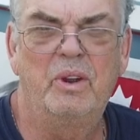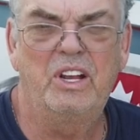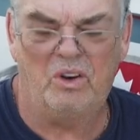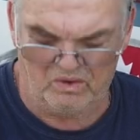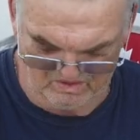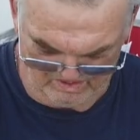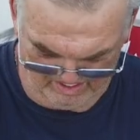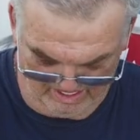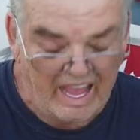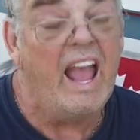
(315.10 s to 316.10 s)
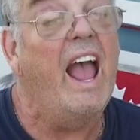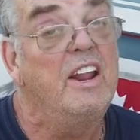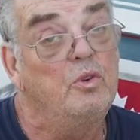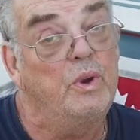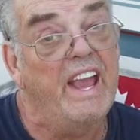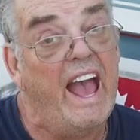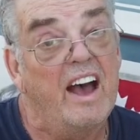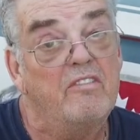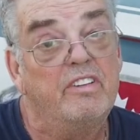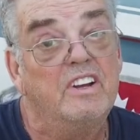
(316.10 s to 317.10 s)
we go. And we
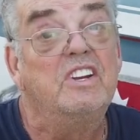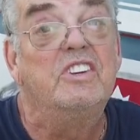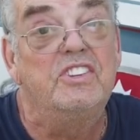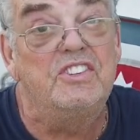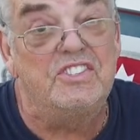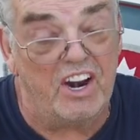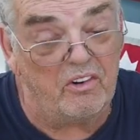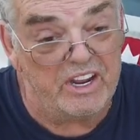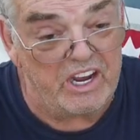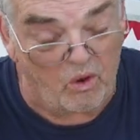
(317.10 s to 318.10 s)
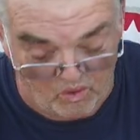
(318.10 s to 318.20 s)
have stereo,